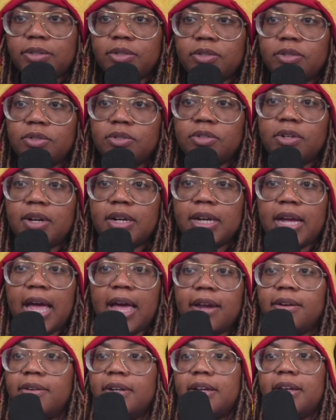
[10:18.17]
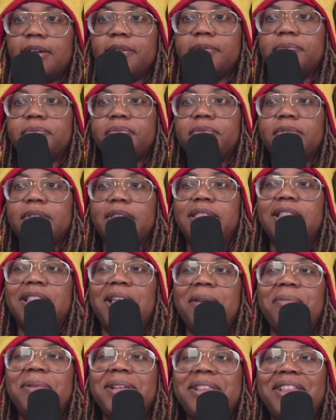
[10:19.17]
are too strong. I don't know.
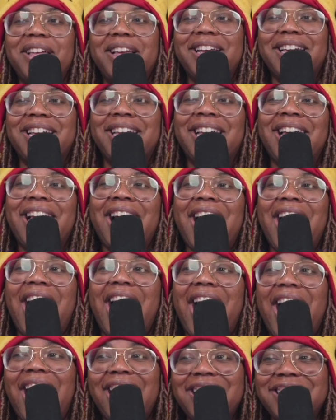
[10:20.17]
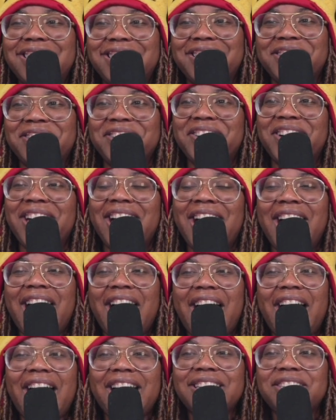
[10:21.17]
Let me look. I had
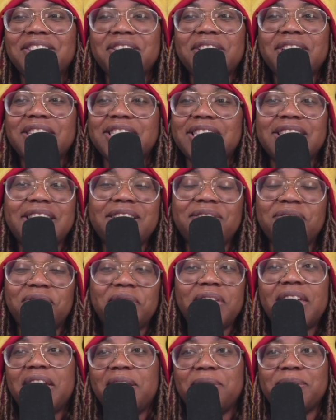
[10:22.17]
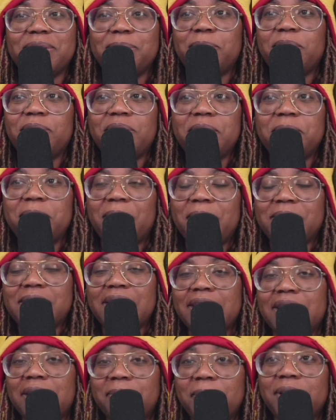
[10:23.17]
to look because it didn't feel like it was moving, but I was
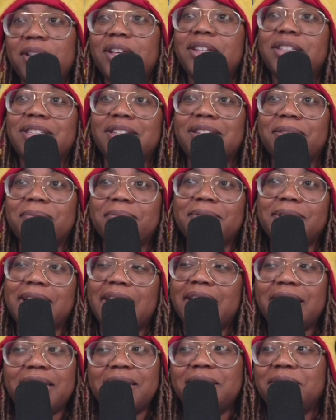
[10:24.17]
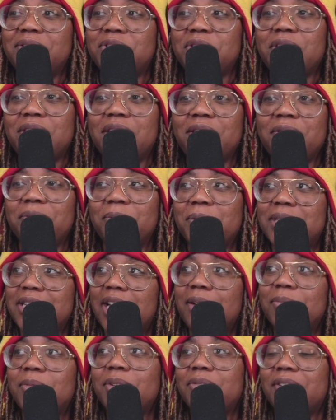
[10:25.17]
like, let me look. And it, sure enough, was
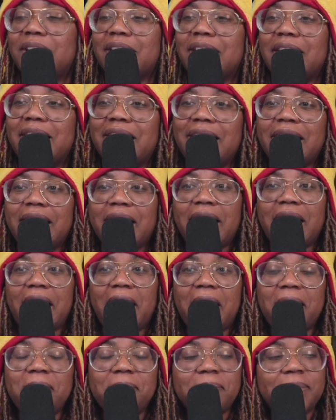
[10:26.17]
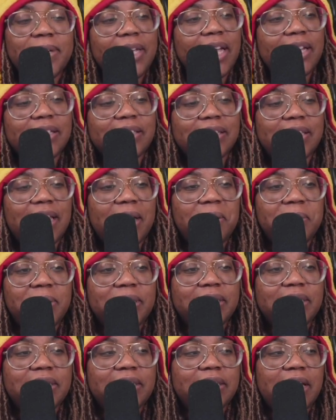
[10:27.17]
not moving. But yes, that
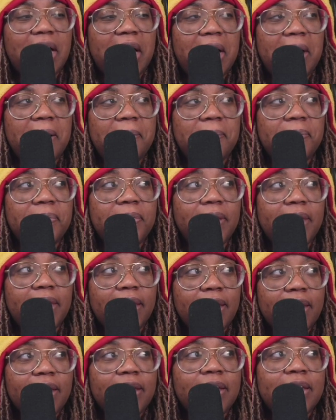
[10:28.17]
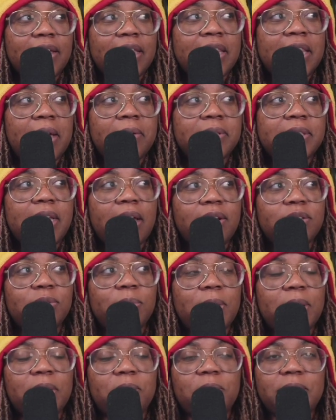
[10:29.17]
was how to
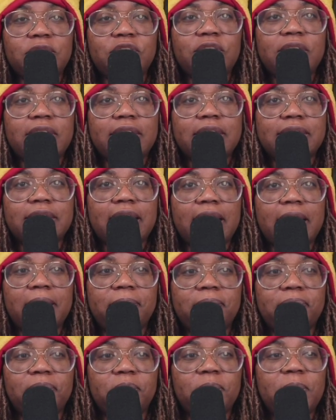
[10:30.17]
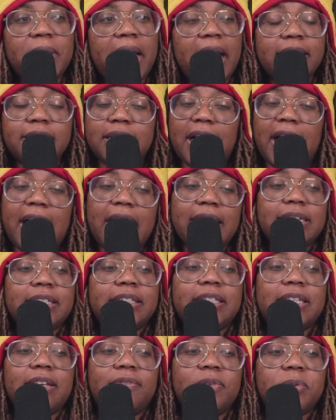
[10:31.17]
twerk one cheek at a time. I had to
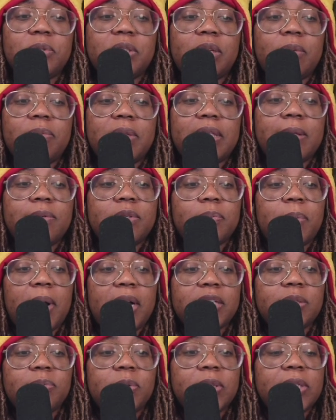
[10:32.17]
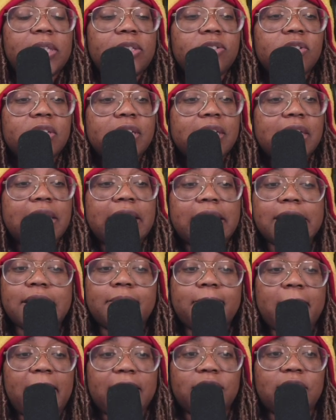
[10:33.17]
see if it was something that was possible. And clearly it
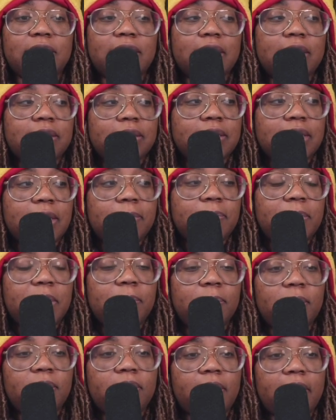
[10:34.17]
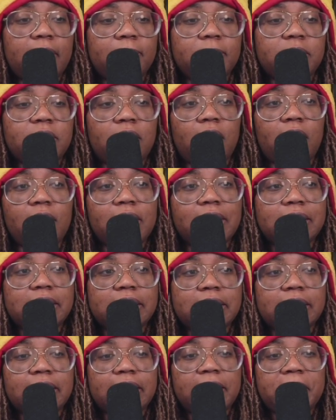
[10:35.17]
is magic that some people are able to
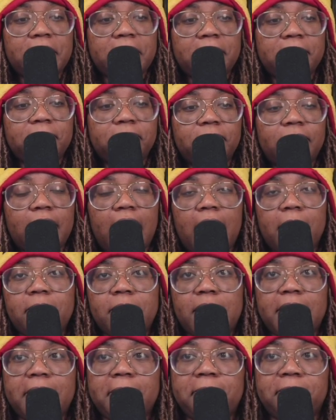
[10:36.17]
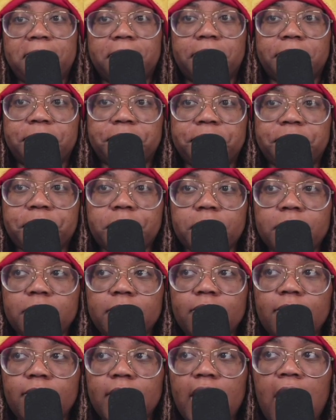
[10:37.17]
harness. Not me.
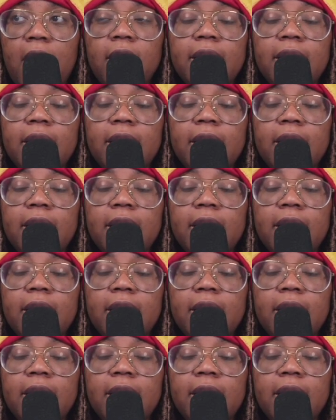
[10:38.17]
I'll